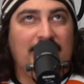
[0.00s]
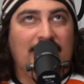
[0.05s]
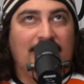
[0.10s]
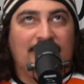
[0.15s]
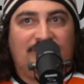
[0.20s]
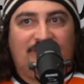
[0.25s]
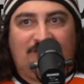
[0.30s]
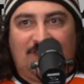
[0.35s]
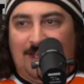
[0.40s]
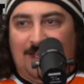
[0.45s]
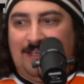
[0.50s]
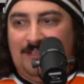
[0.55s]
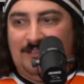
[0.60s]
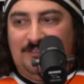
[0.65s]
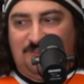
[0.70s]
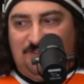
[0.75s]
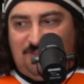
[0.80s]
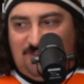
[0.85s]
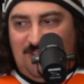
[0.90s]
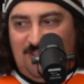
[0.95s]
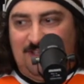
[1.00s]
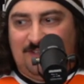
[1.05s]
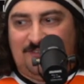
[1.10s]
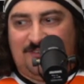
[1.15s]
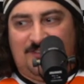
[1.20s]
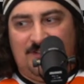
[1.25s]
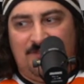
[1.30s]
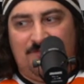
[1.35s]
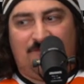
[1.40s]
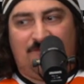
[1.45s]
second,
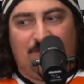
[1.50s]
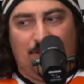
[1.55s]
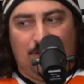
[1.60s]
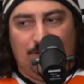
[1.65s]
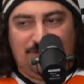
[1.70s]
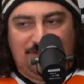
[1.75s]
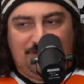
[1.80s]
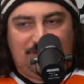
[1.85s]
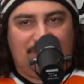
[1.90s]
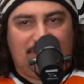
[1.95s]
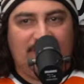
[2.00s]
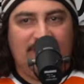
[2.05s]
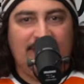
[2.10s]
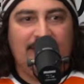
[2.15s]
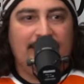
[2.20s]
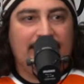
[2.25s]
sixth, and first